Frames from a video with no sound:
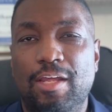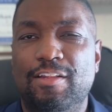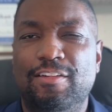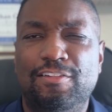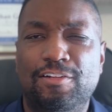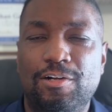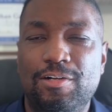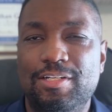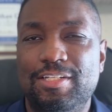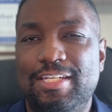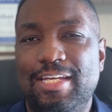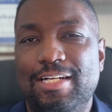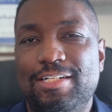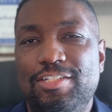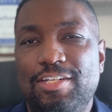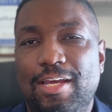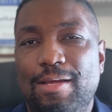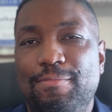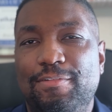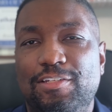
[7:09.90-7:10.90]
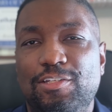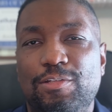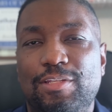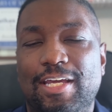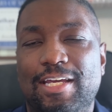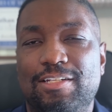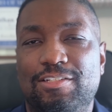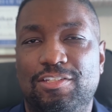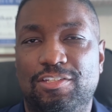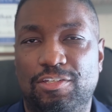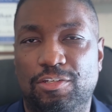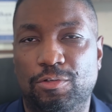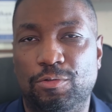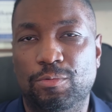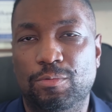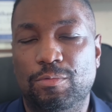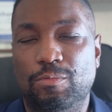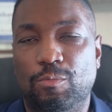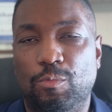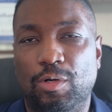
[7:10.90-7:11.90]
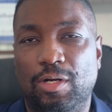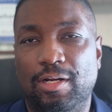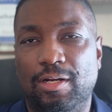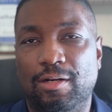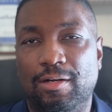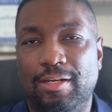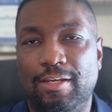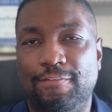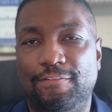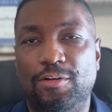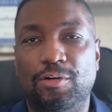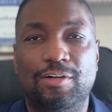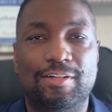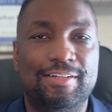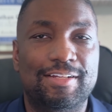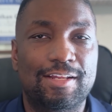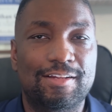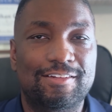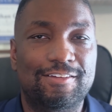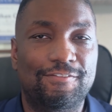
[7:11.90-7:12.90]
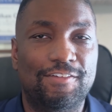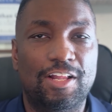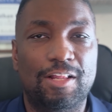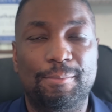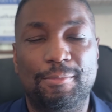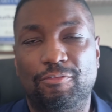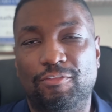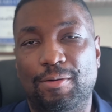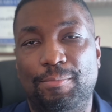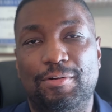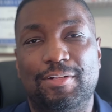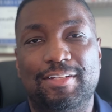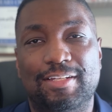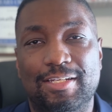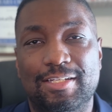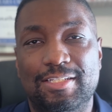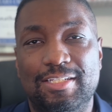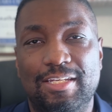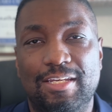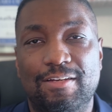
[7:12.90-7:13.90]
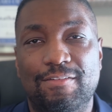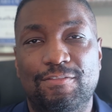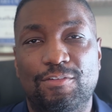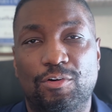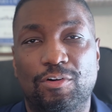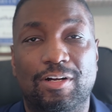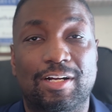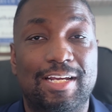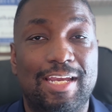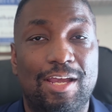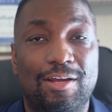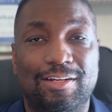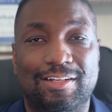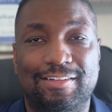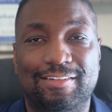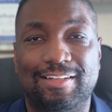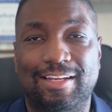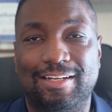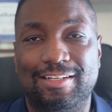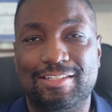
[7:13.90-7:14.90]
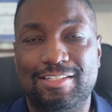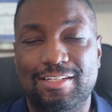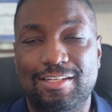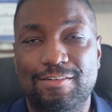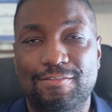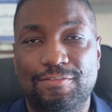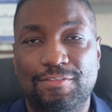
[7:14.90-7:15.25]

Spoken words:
Certain tech jobs do that too, where if you're a sales development representative or account executive,